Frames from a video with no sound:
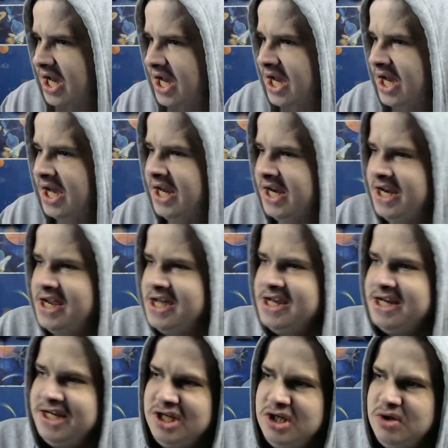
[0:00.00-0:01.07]
And
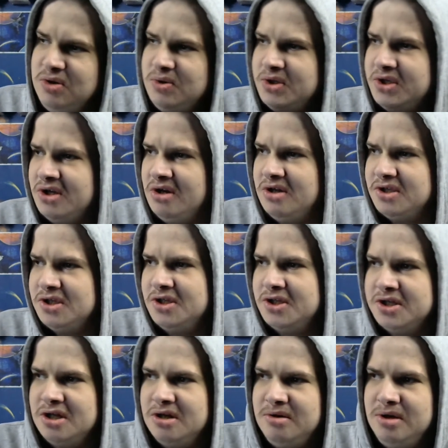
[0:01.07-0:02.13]
then you start to
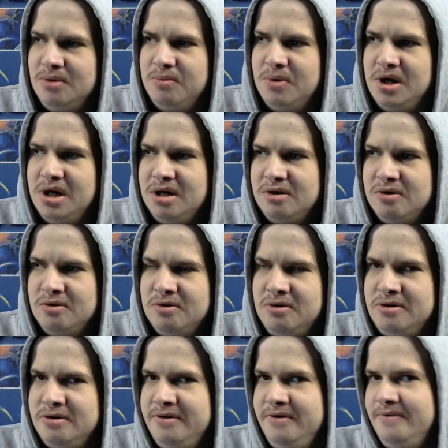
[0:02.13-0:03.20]
slowly work
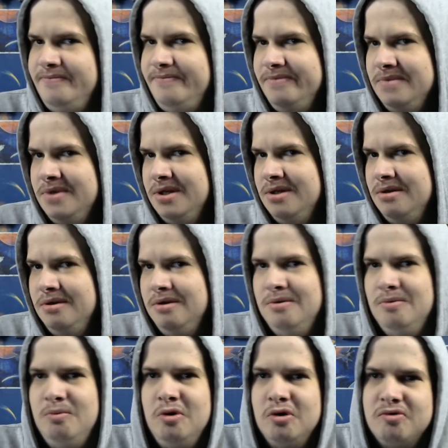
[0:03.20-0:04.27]
on
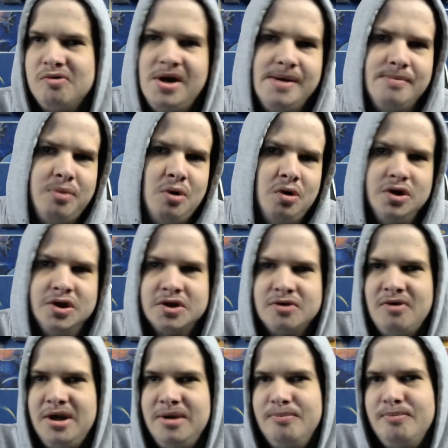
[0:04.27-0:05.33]
what Graham Potter's
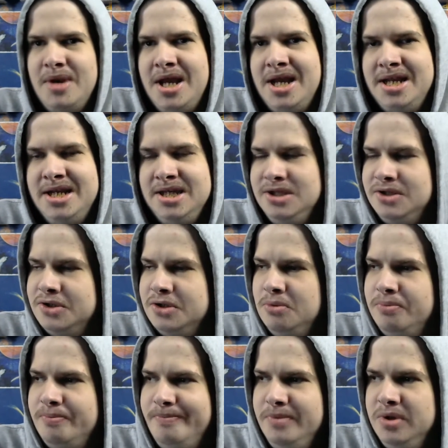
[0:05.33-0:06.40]
great plan is to,
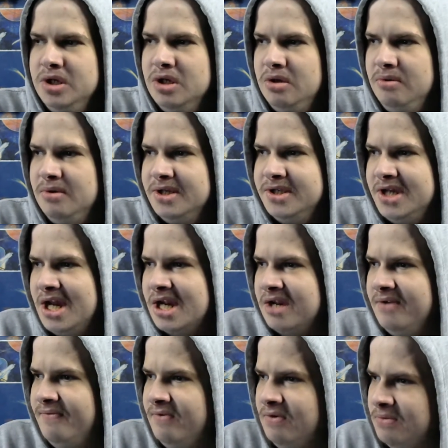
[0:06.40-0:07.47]
you know, attacking
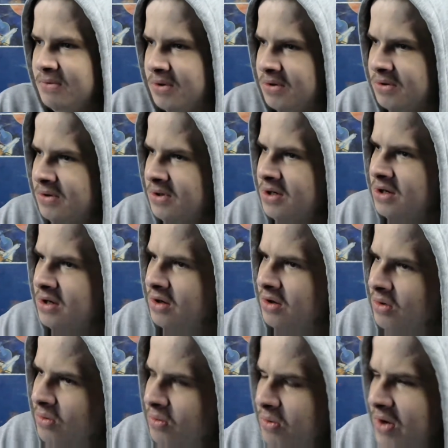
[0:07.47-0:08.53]
football.
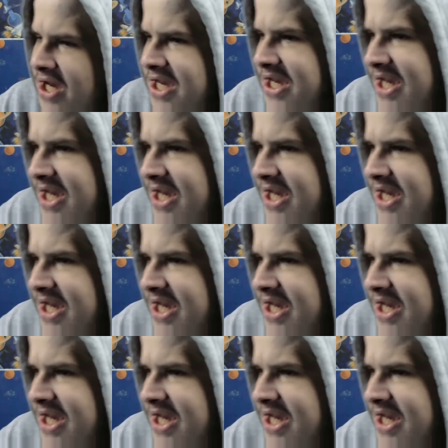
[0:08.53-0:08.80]
We